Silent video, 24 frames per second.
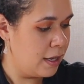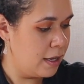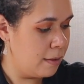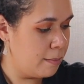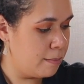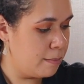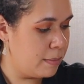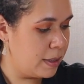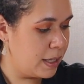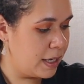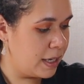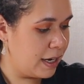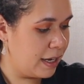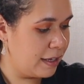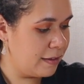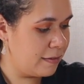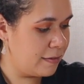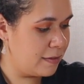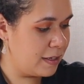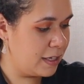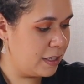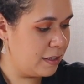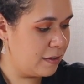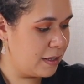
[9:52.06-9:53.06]
but I
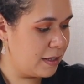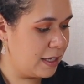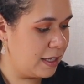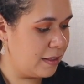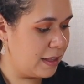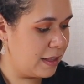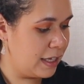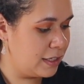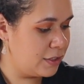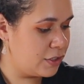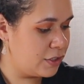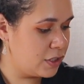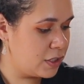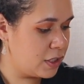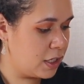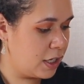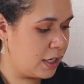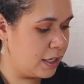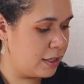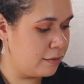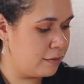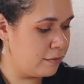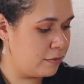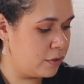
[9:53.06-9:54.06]
think that they just
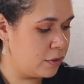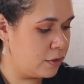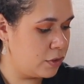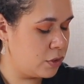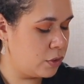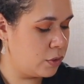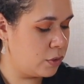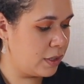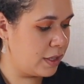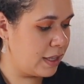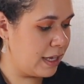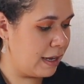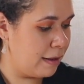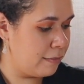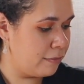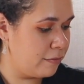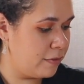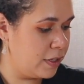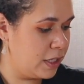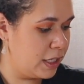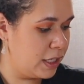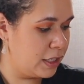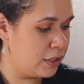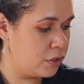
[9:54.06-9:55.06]
kind of took that
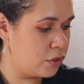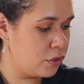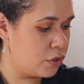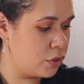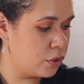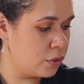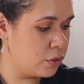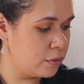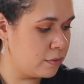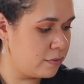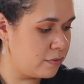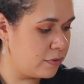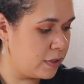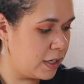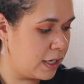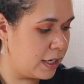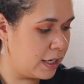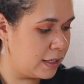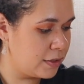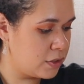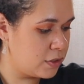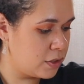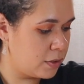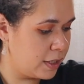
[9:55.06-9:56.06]
feeling too
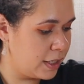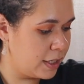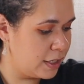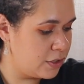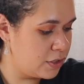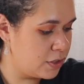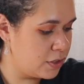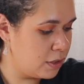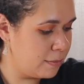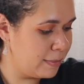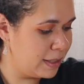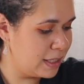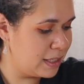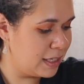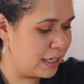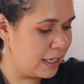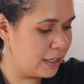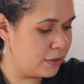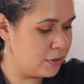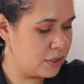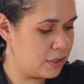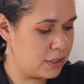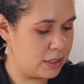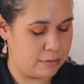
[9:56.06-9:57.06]
far. Sorry, I just got my
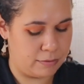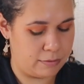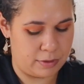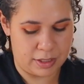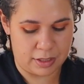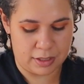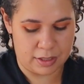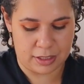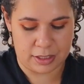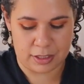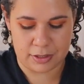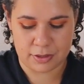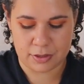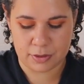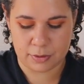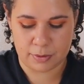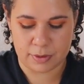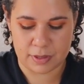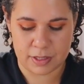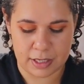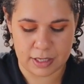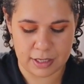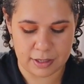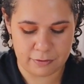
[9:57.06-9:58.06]
nails done recently, so
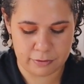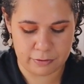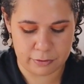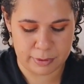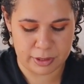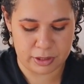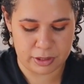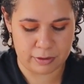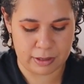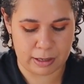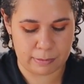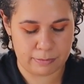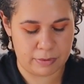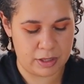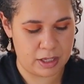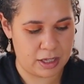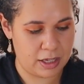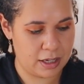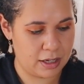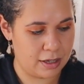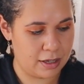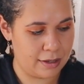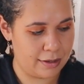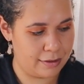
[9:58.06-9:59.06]
it's hard for me to grab the
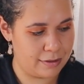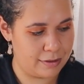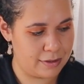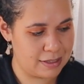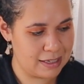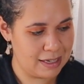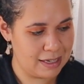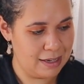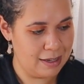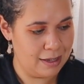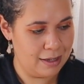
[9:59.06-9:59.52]
cards.